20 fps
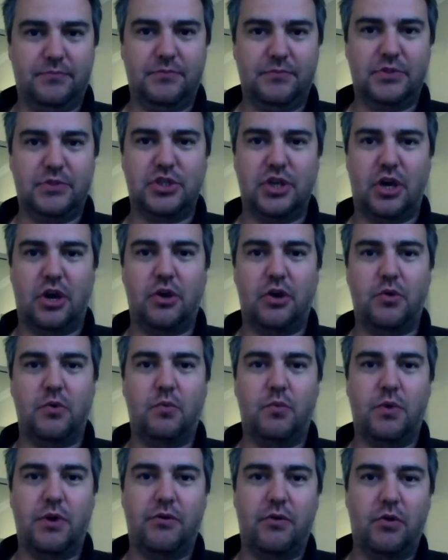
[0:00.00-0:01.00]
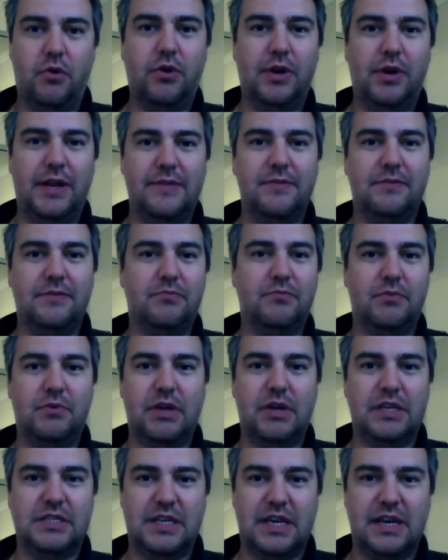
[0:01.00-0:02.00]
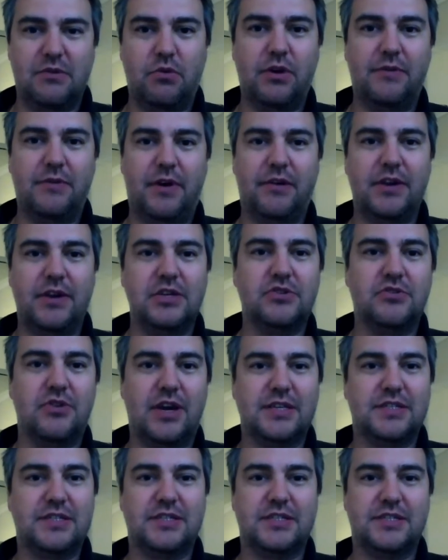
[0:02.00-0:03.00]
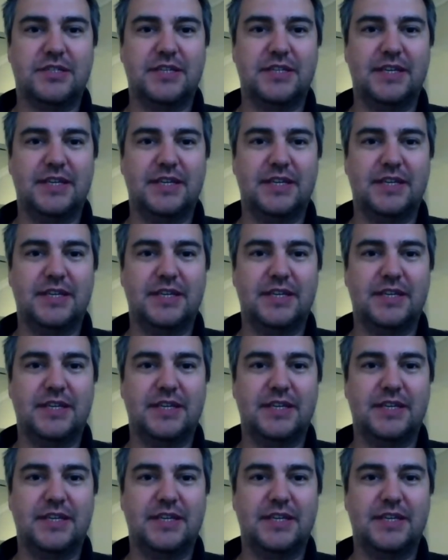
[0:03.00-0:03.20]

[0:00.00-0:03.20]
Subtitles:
So it's in all of our interests to